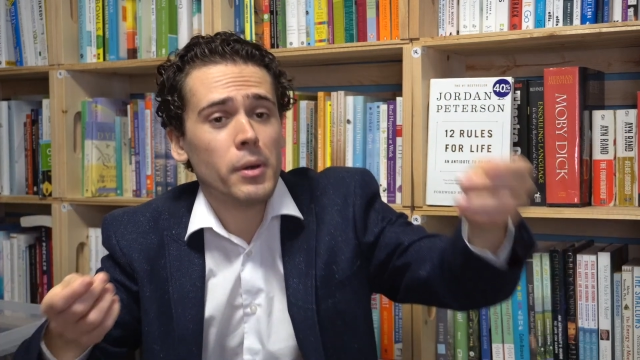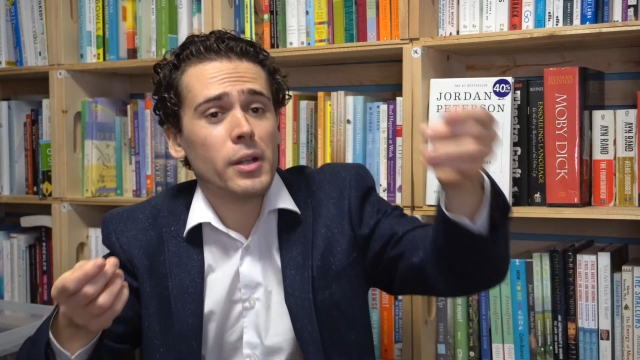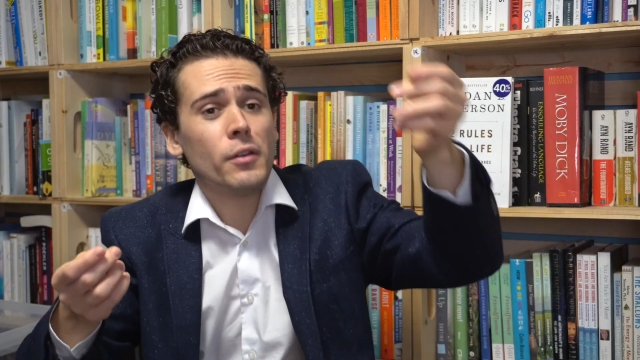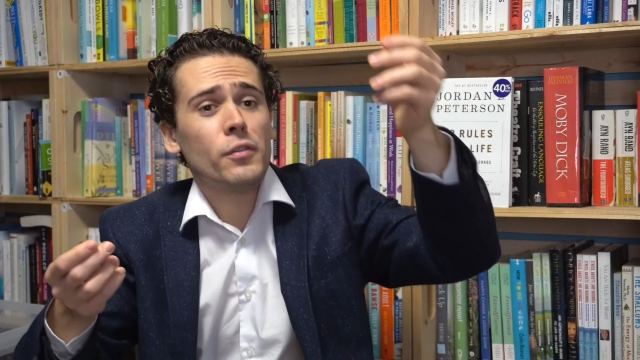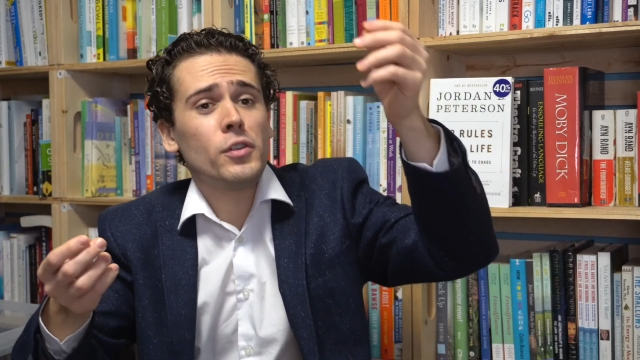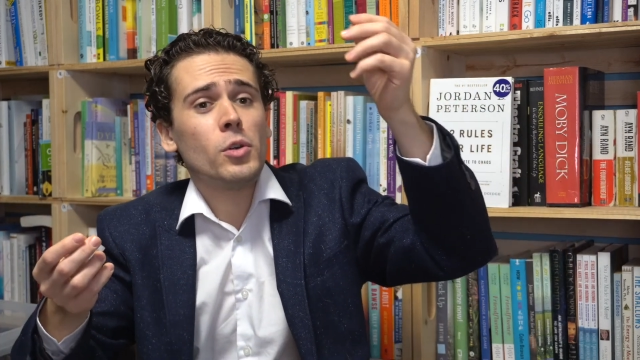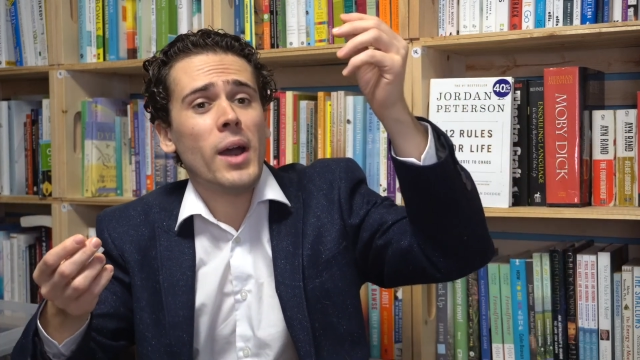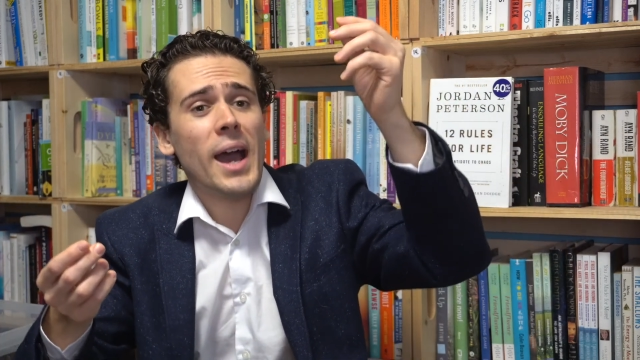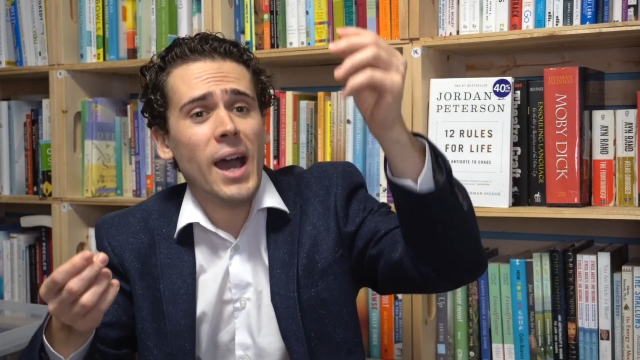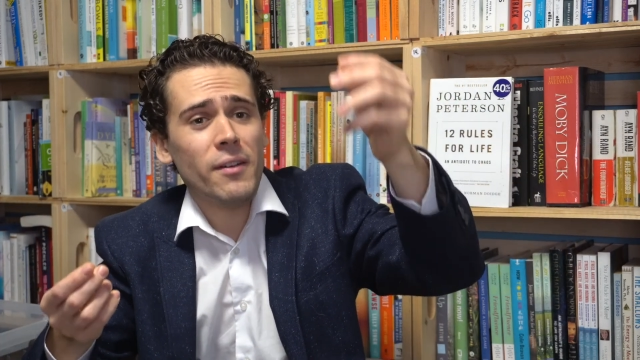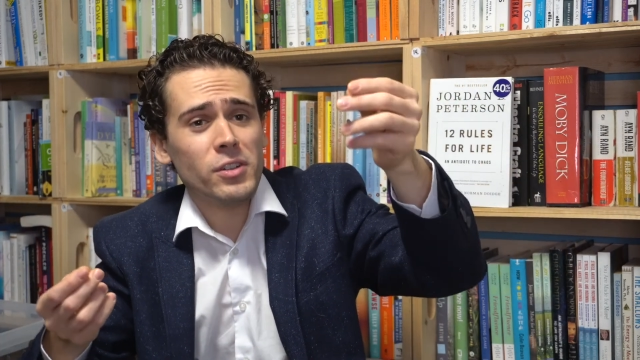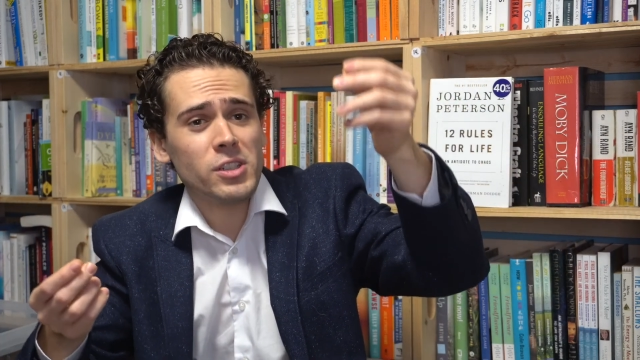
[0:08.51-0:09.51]
but if you
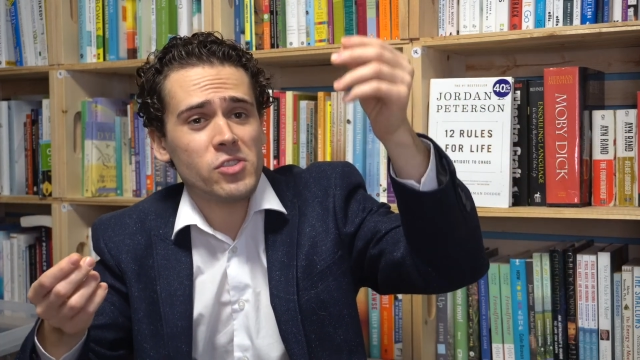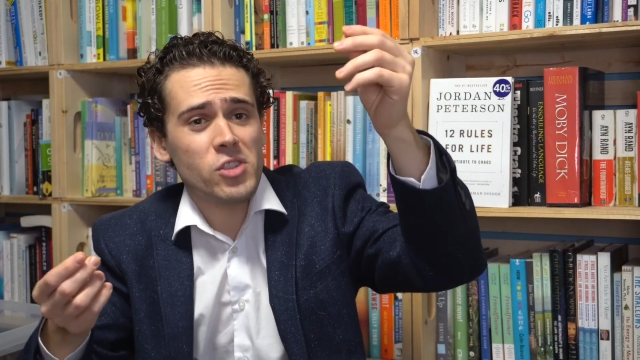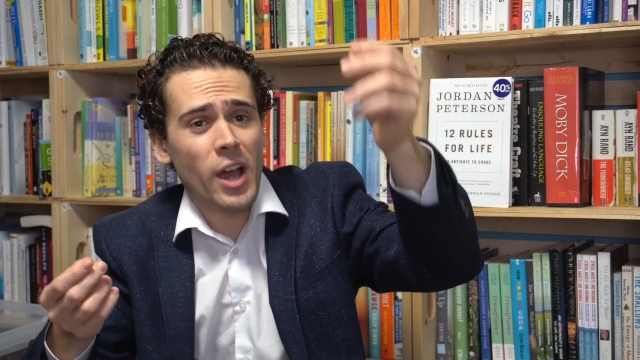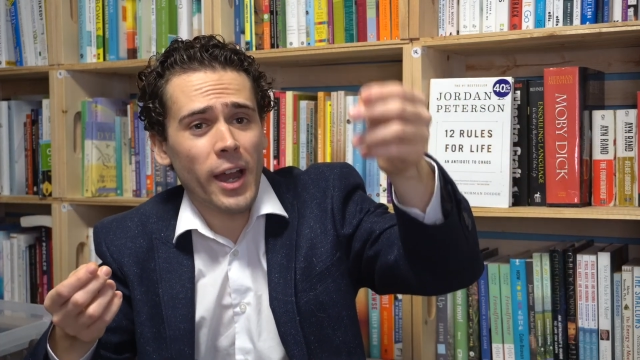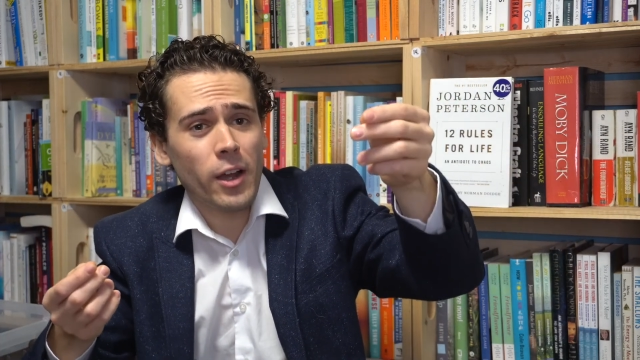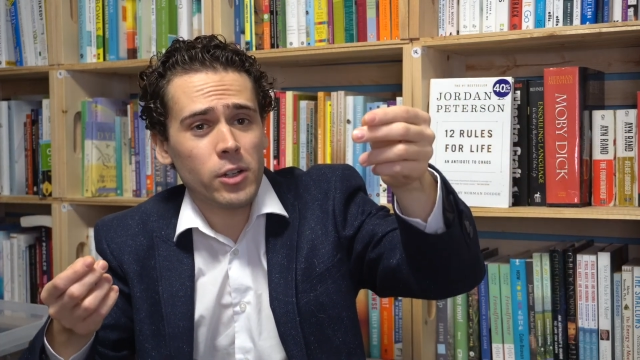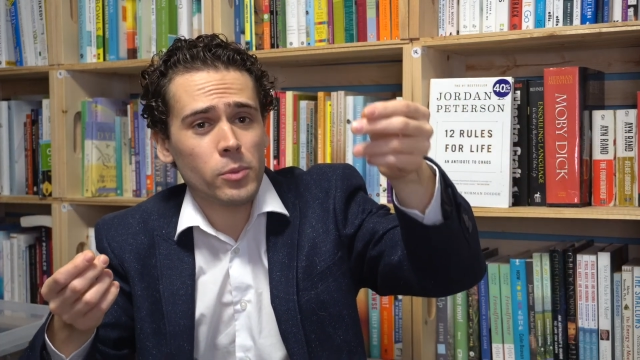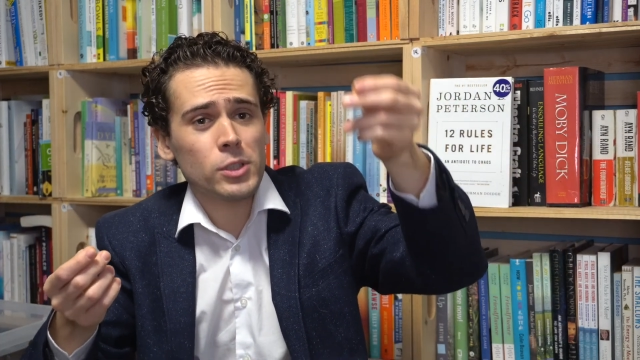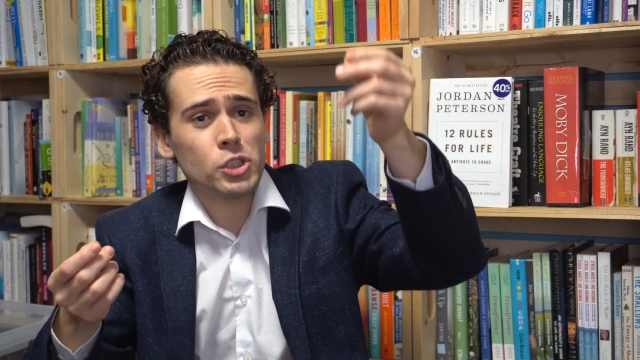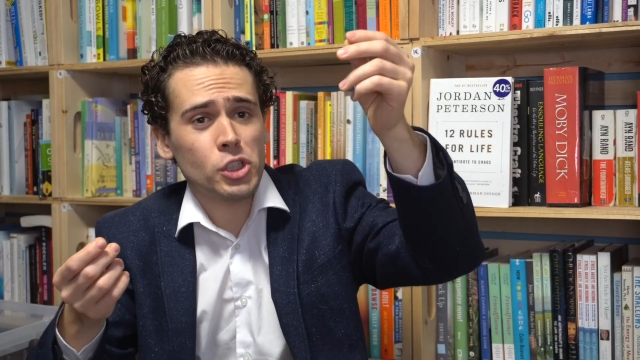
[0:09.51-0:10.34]
have a desire to